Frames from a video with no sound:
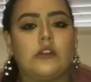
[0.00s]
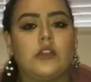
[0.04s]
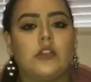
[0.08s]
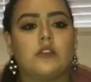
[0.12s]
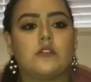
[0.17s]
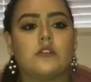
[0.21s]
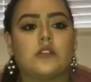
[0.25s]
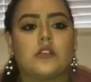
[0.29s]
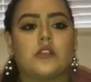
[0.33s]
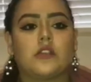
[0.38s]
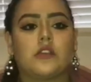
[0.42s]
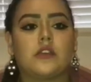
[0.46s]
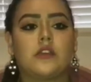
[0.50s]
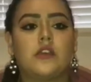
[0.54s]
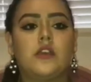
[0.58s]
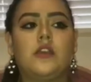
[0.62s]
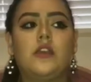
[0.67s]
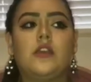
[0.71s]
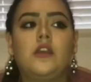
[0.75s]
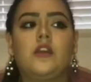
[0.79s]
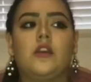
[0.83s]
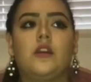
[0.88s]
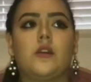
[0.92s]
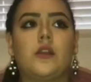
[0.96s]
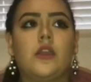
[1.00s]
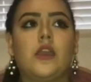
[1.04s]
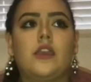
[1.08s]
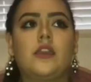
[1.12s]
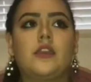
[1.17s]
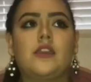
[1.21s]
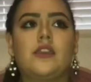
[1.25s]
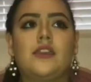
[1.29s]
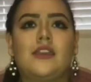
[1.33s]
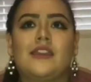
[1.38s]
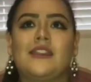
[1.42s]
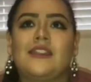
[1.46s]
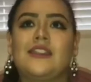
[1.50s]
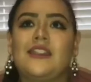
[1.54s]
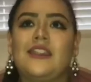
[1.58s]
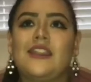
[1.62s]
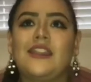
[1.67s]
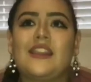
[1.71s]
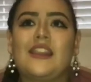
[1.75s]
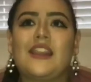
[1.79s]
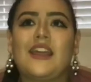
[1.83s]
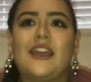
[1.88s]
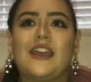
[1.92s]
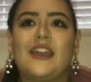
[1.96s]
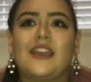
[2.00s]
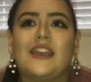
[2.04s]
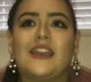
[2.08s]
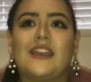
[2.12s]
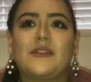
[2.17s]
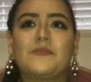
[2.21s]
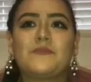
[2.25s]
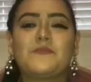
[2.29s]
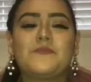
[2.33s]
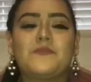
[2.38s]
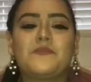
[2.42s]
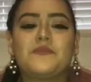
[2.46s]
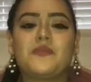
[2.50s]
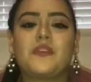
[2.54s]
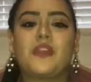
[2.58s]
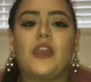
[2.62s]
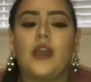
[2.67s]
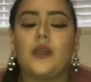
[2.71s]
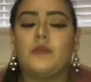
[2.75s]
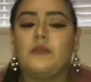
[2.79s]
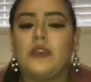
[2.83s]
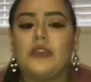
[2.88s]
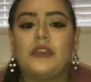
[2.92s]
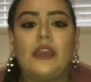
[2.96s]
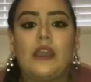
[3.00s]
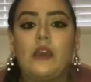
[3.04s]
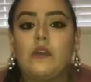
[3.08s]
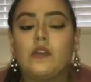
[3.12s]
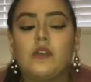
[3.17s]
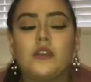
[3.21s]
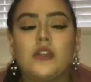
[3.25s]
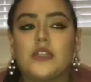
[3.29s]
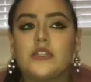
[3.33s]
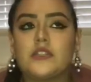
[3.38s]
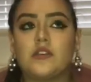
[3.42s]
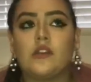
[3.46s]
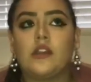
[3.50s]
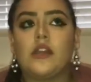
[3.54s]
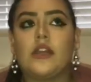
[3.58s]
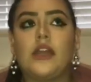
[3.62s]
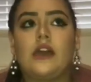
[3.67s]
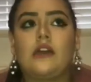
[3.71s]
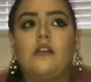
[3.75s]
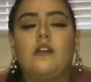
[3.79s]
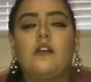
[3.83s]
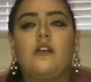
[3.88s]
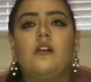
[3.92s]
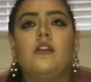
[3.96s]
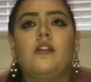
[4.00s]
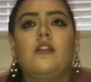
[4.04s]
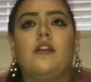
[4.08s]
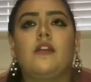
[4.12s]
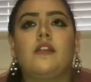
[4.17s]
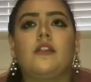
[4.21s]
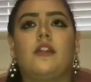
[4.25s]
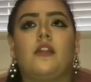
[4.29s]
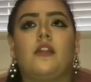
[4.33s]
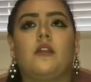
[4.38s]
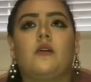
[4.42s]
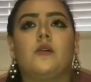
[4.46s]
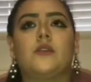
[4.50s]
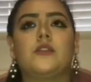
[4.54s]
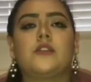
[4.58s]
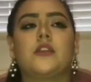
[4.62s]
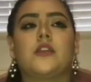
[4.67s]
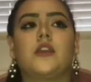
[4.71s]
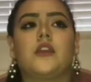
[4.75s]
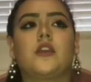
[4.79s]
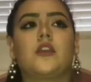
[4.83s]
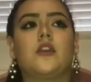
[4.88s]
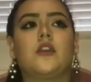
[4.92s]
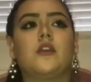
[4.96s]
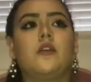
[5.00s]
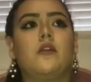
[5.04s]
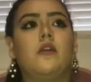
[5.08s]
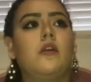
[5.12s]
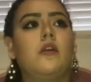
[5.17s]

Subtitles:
And I was like, okay. And then, like, I had my gown on, that's all I had on. And then I was like,